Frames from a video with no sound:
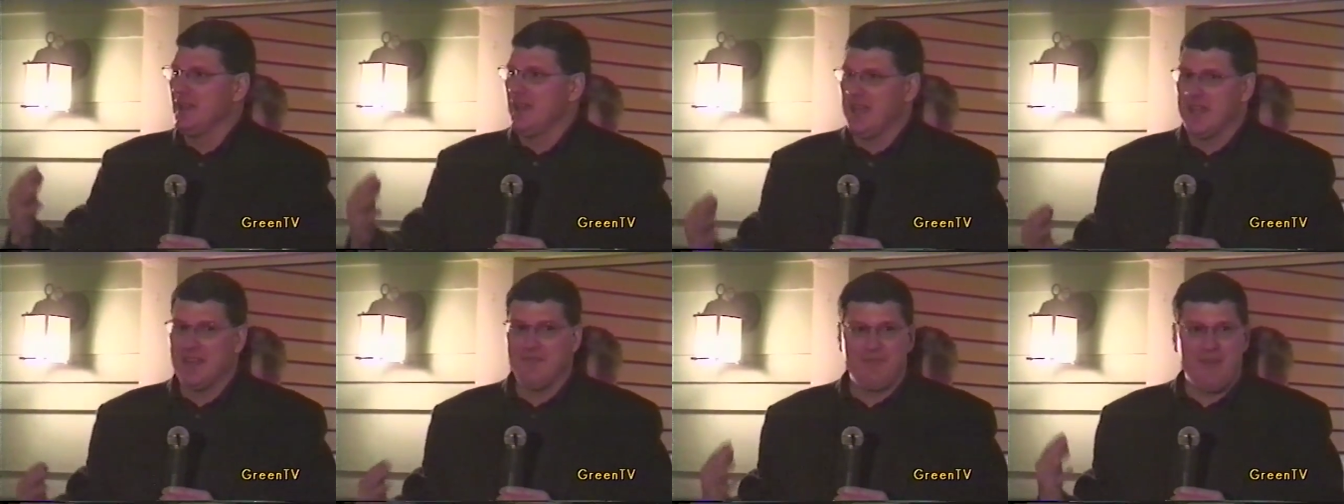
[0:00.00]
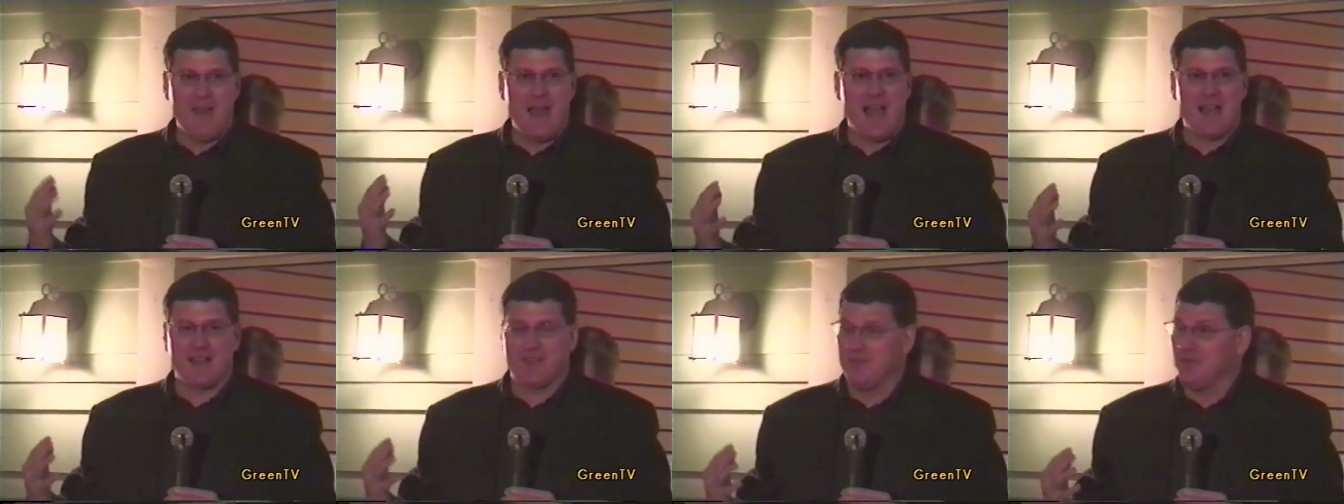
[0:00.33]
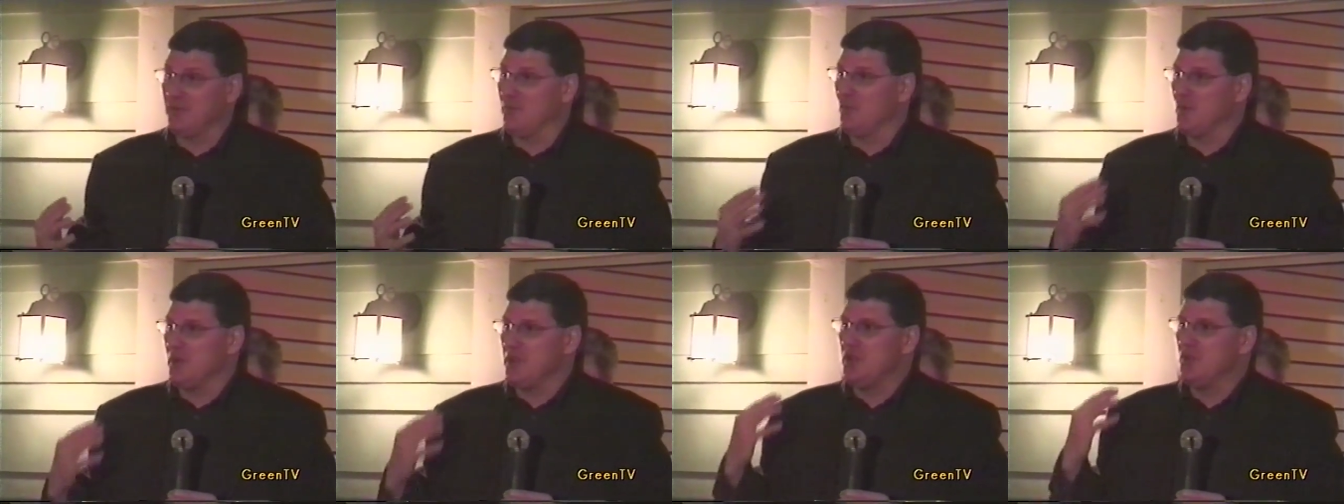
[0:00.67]
In fact,
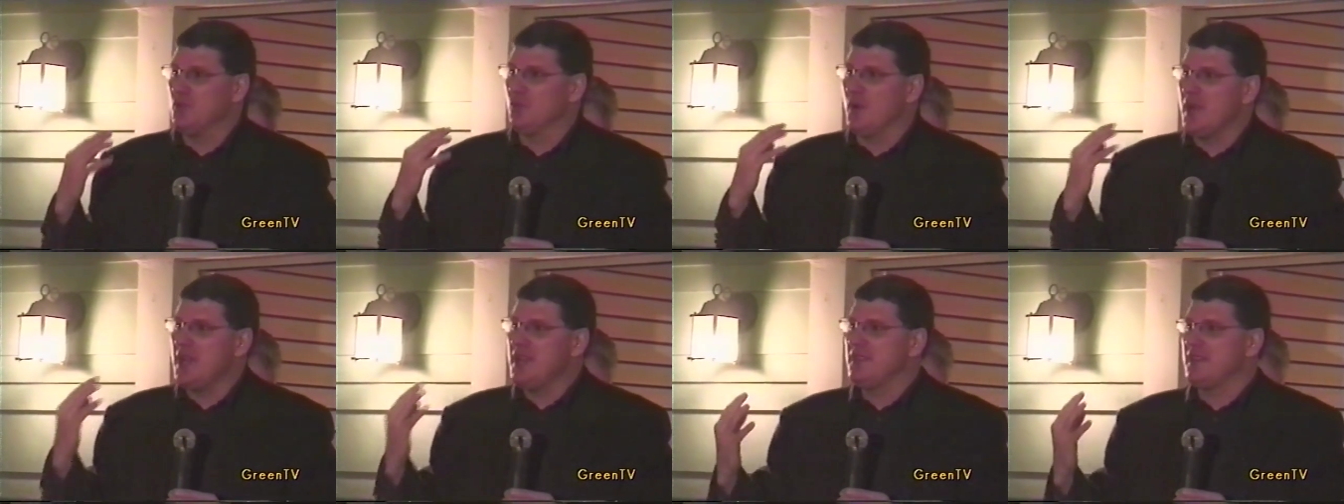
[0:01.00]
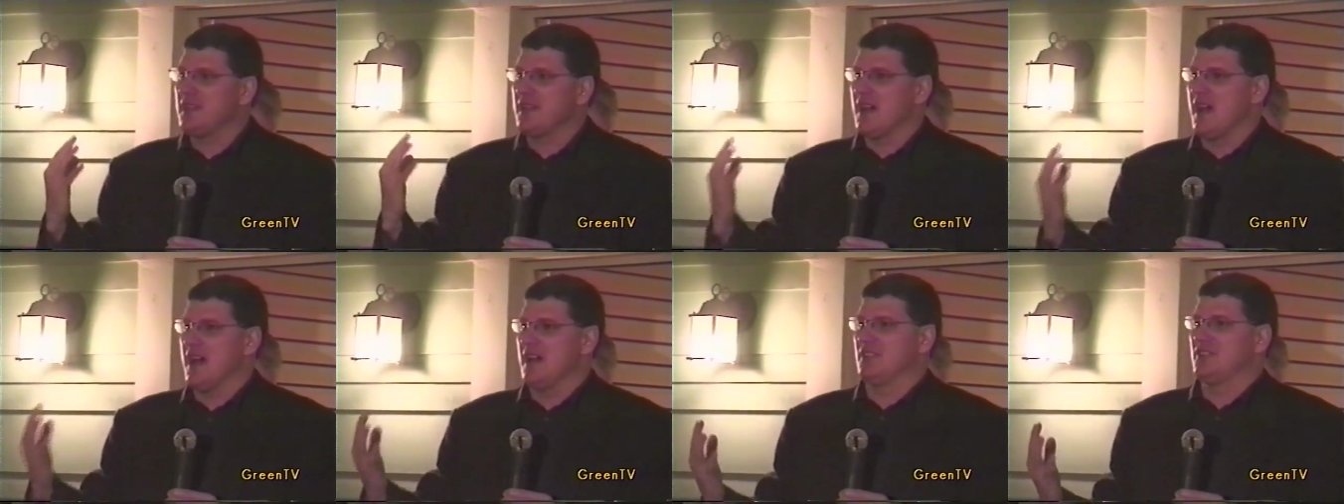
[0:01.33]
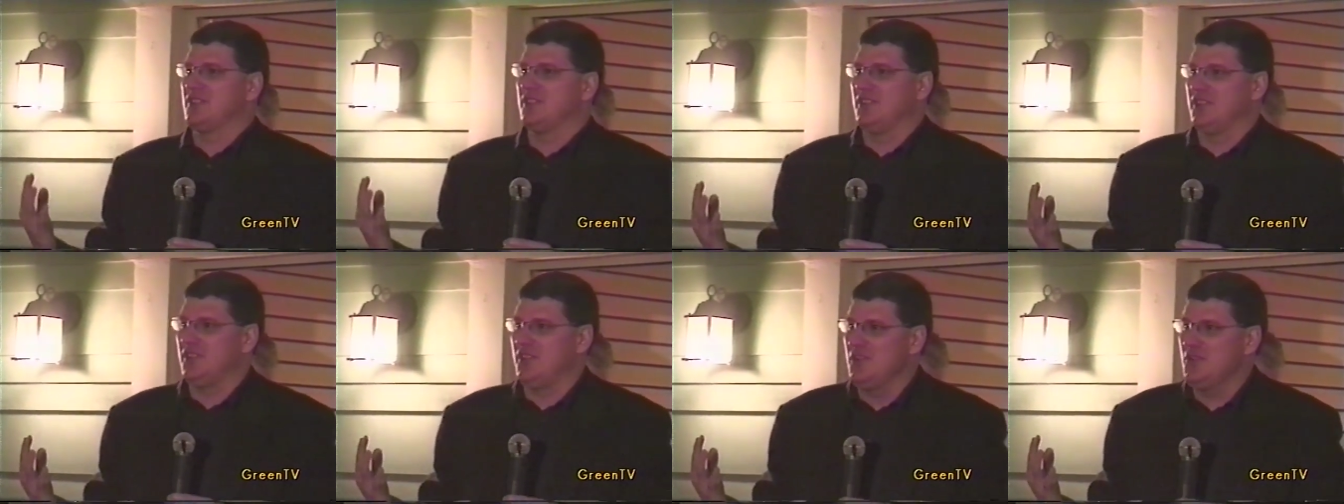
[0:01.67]
when you read the
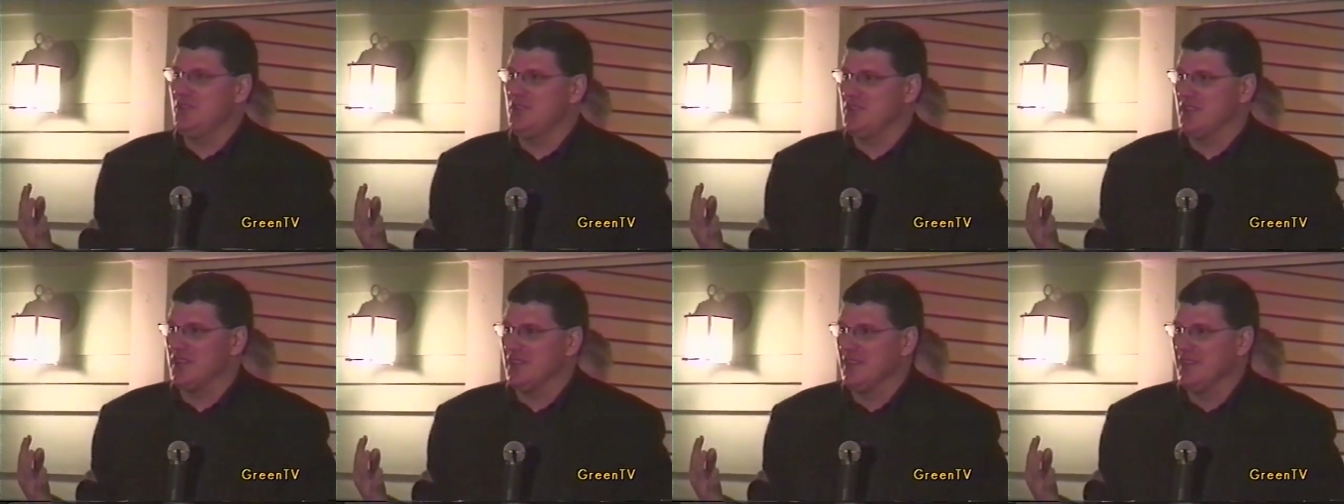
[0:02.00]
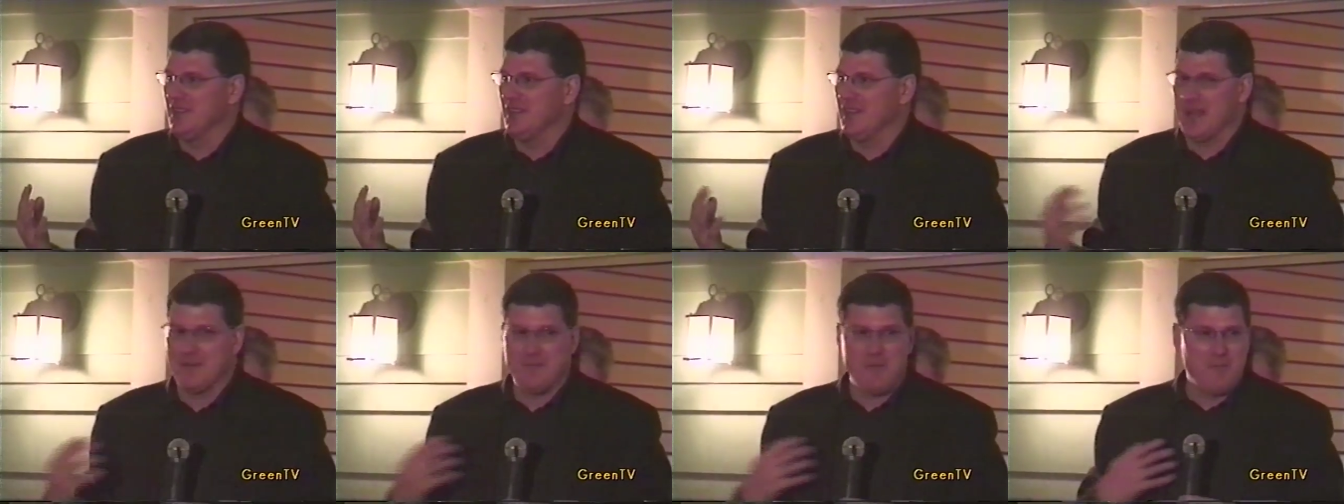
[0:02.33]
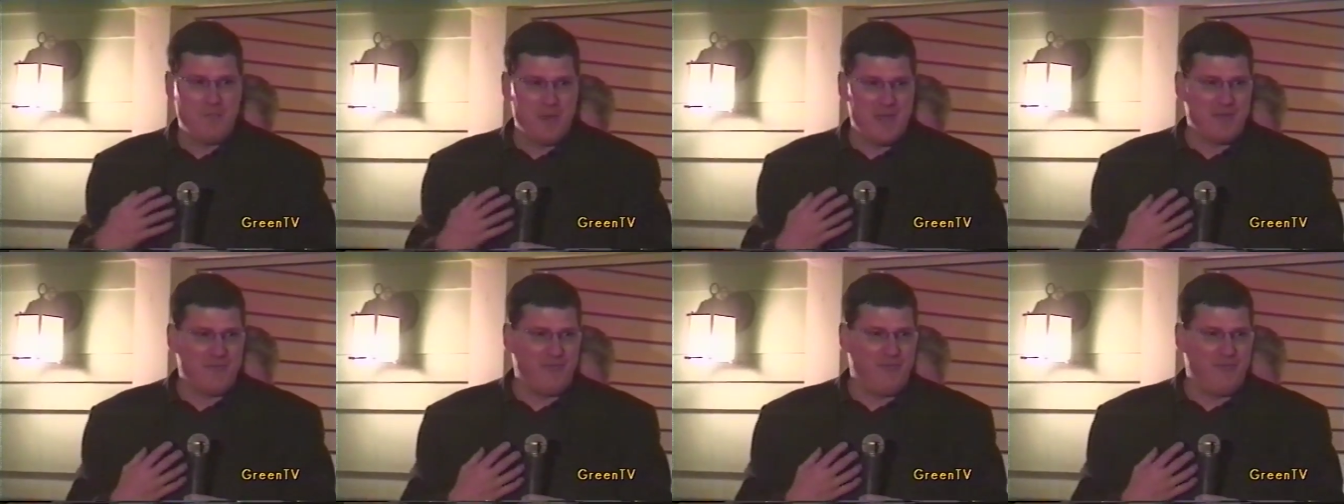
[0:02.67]
Constitution, and I'm a big